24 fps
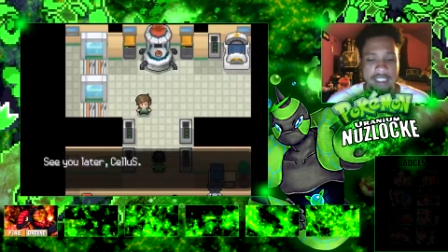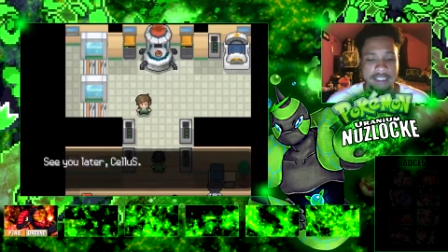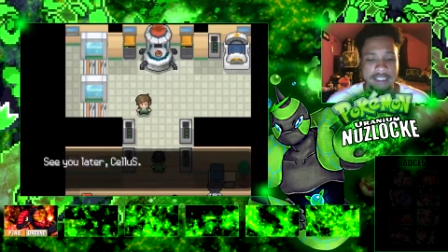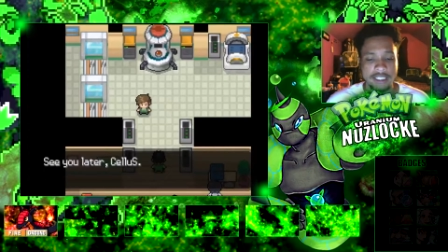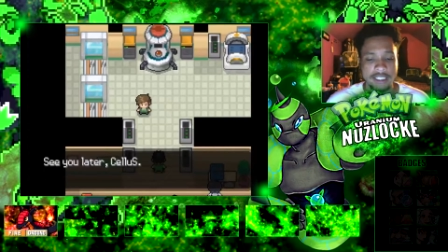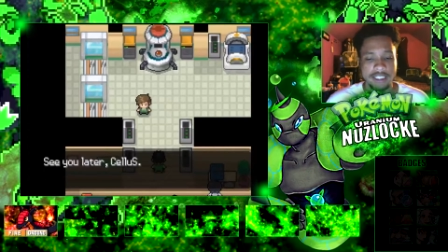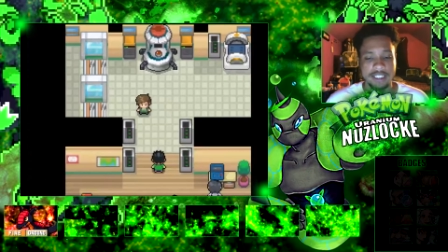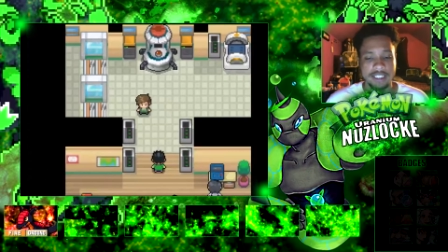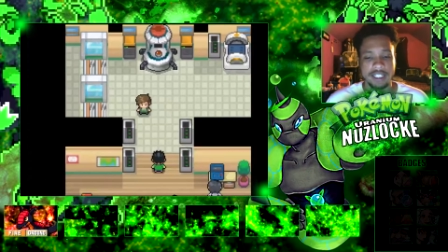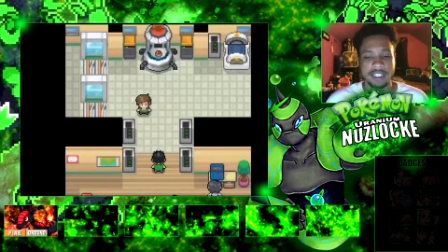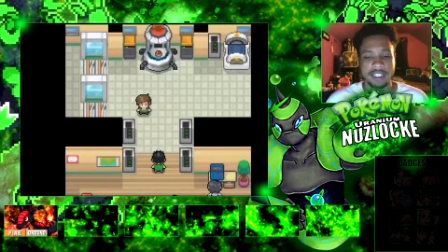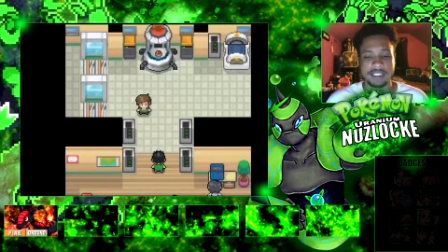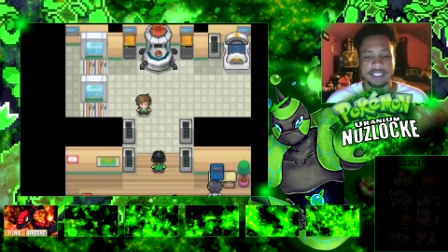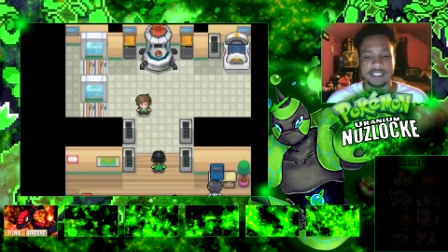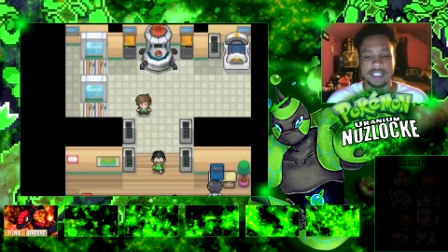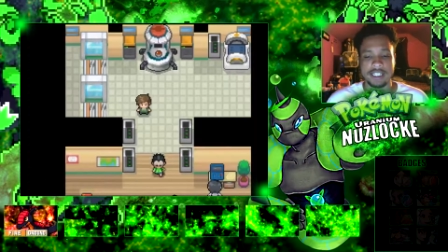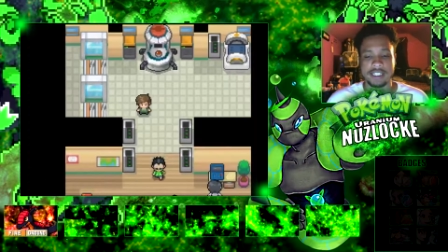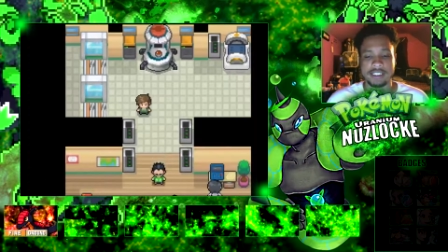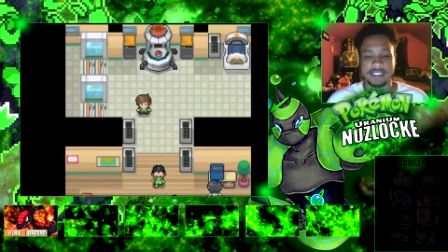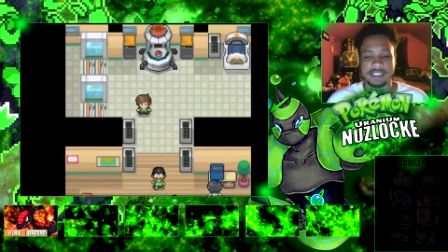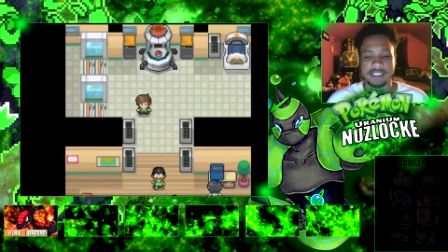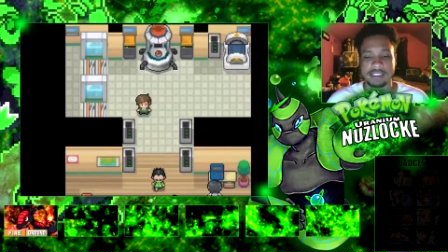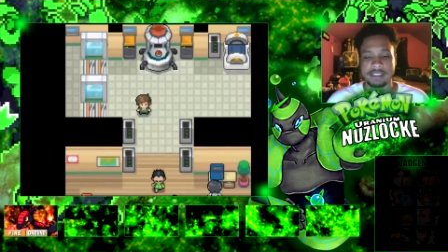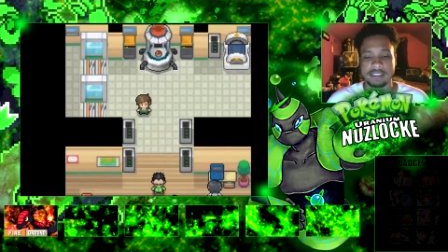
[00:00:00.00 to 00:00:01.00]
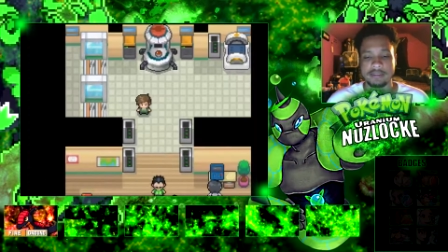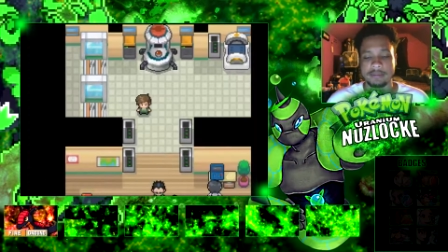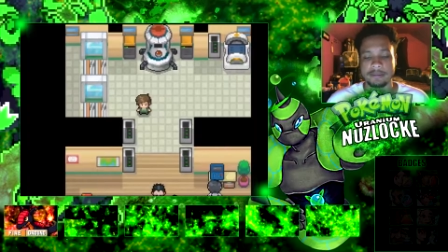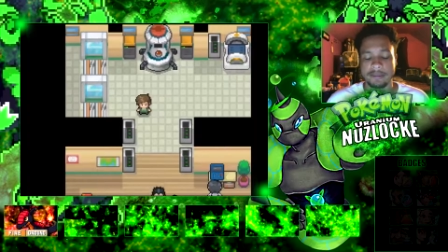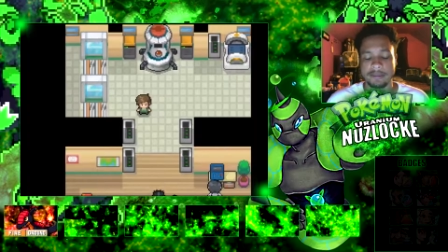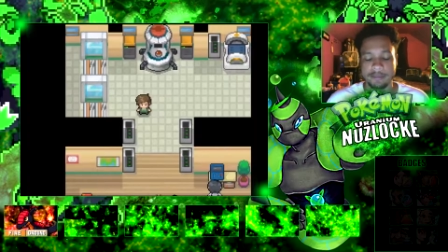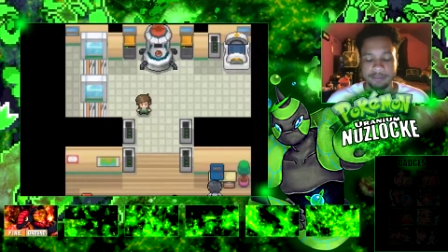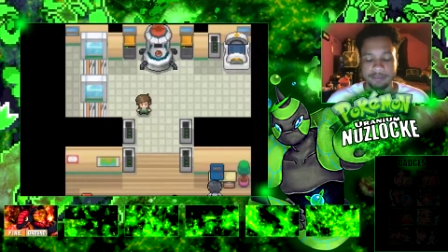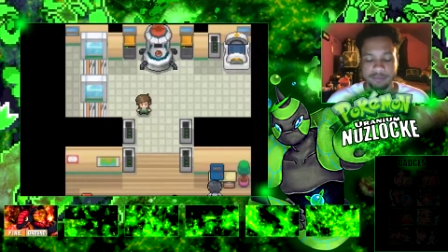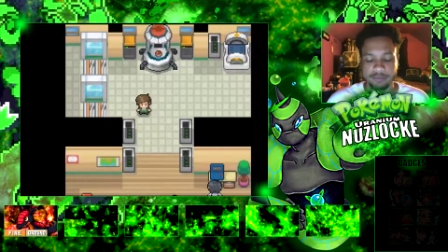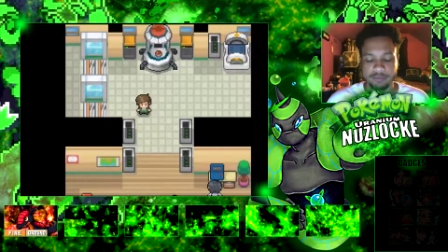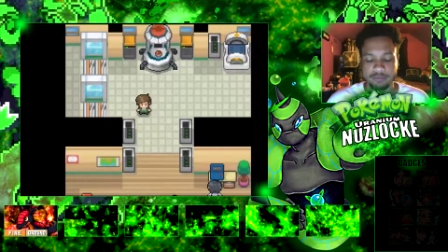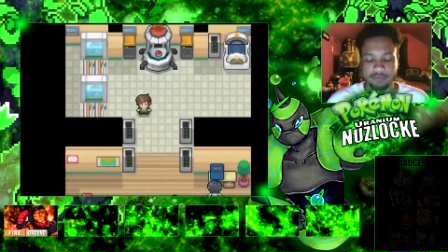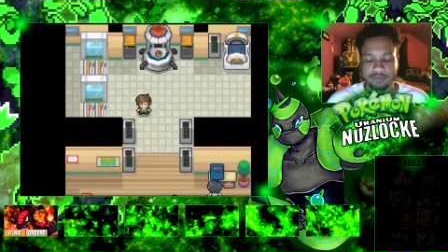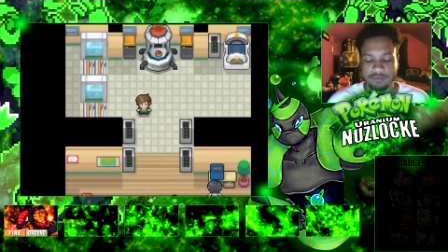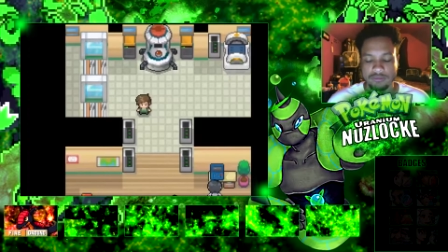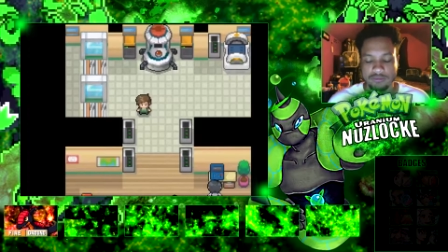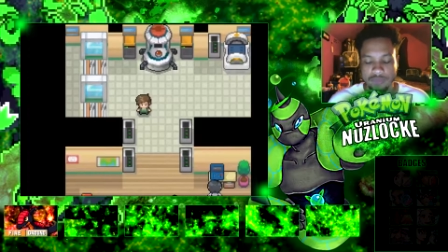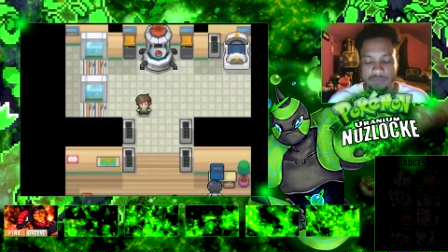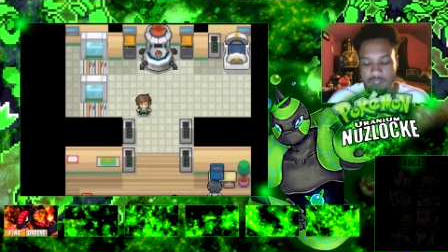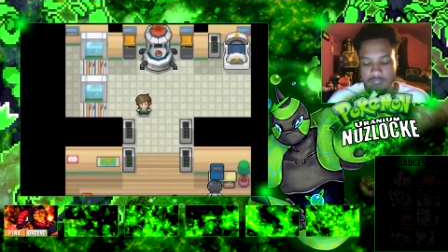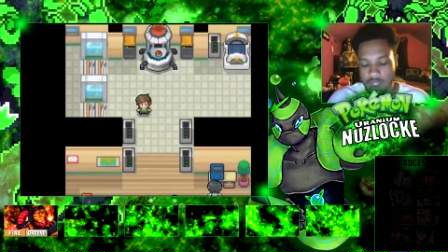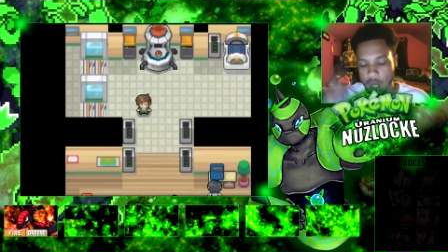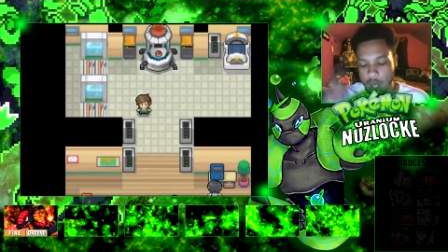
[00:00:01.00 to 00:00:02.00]
See you later, Celis.
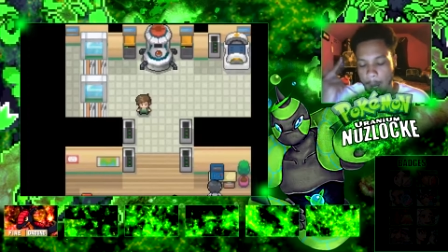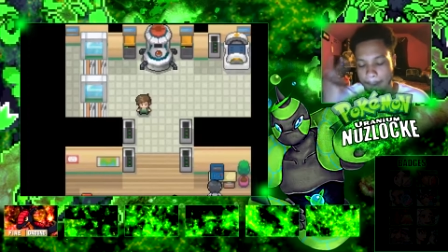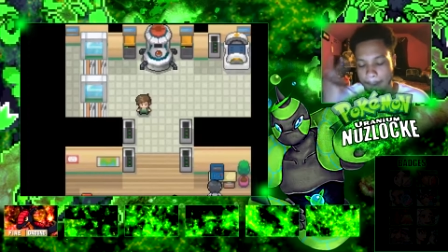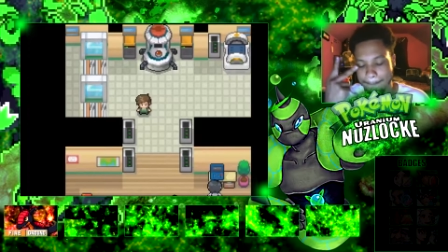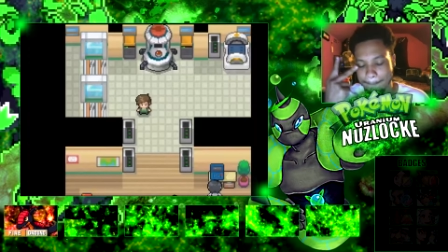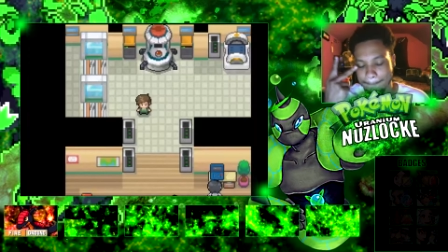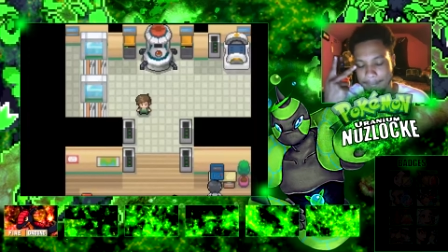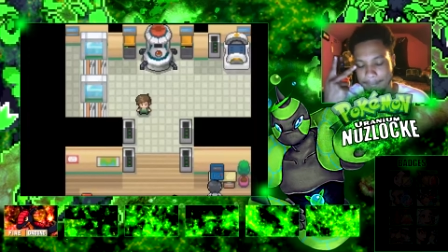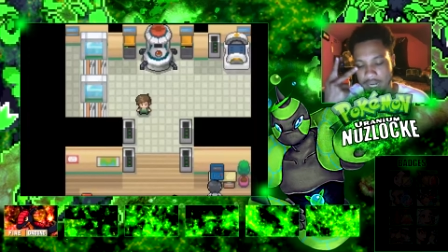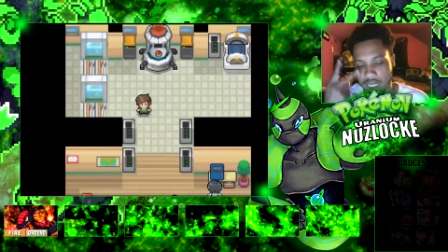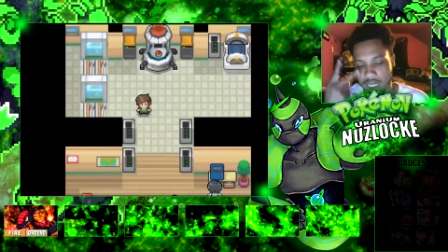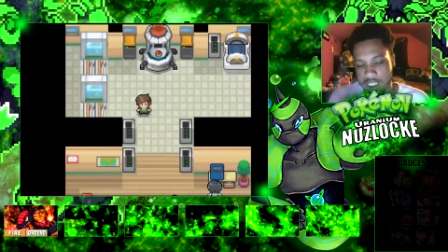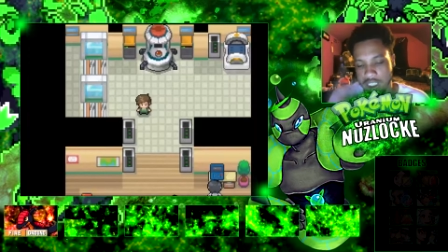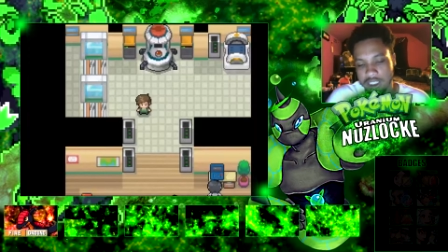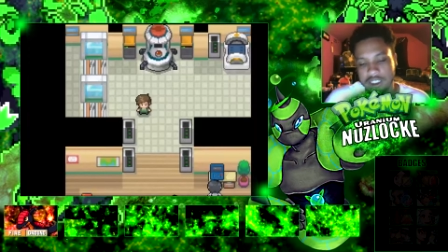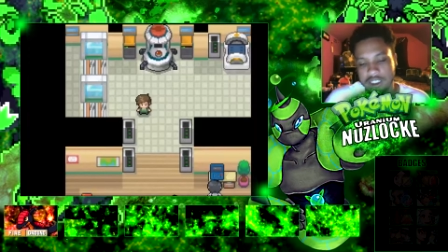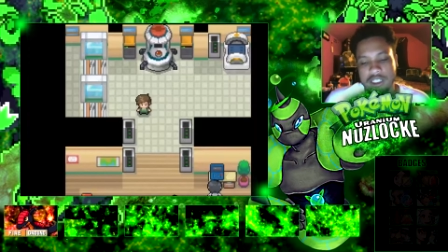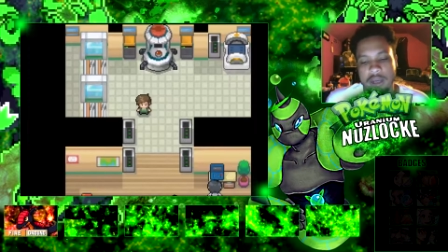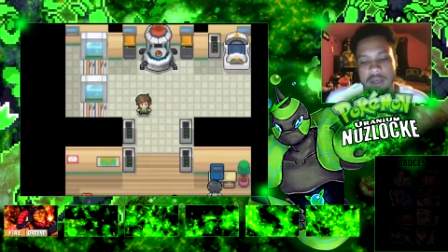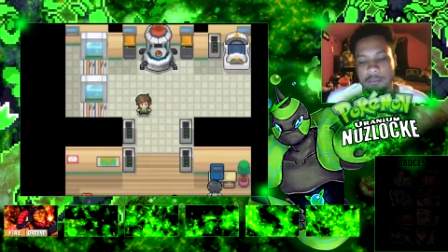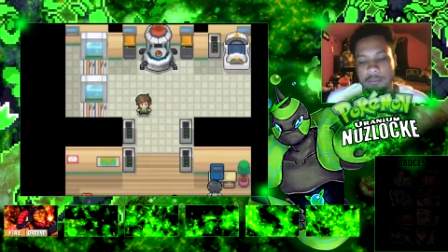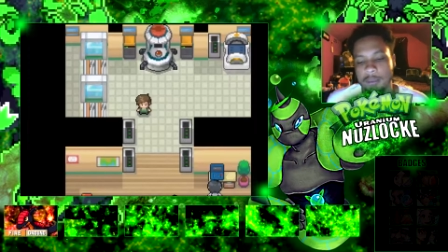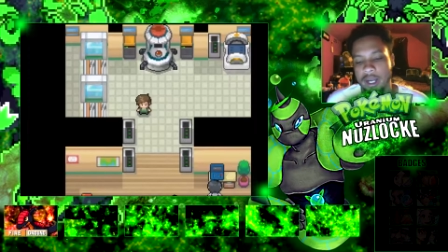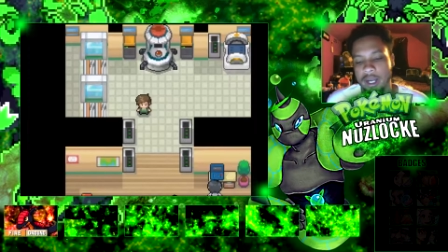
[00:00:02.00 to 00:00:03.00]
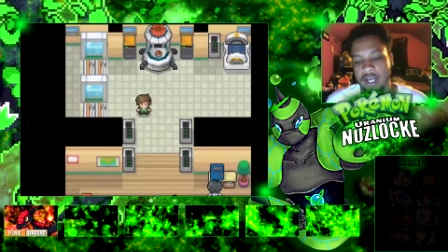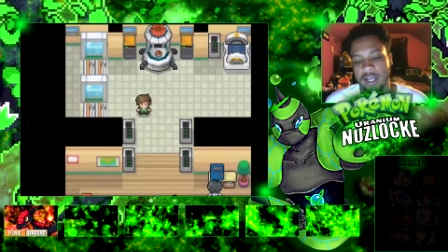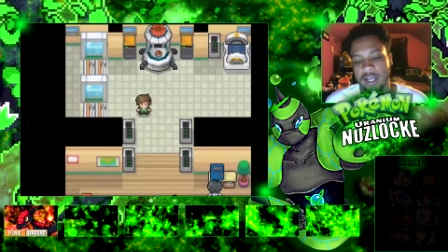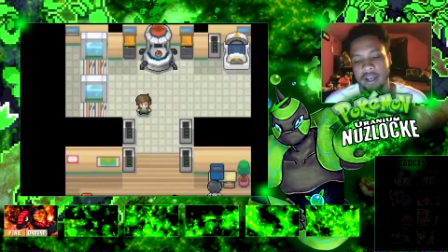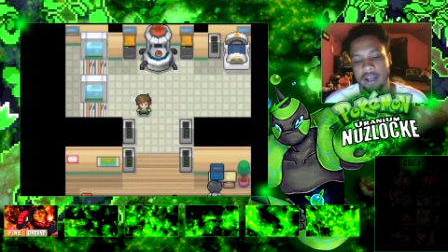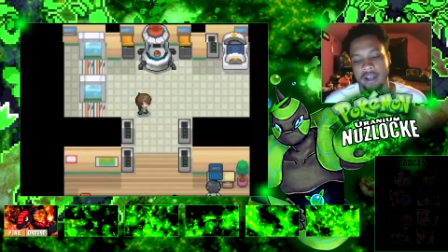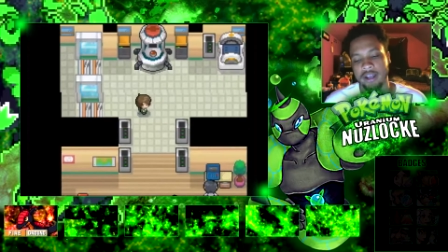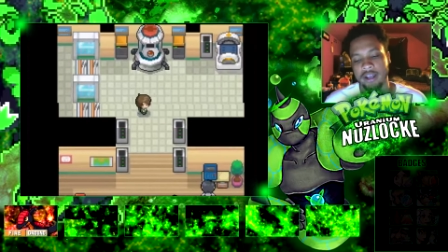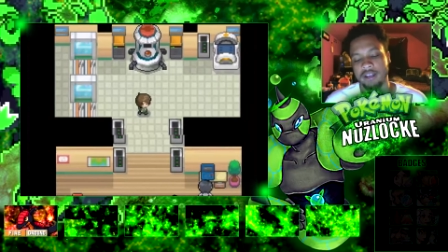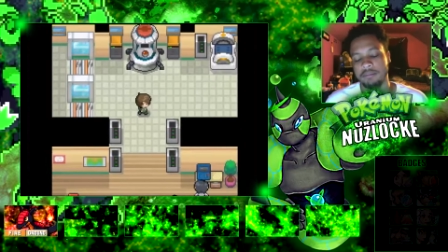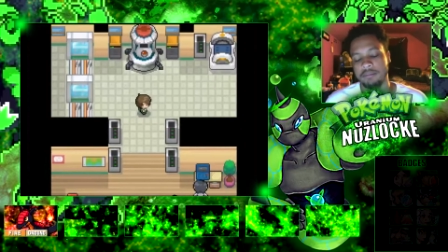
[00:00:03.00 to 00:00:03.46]
Peace, my guy.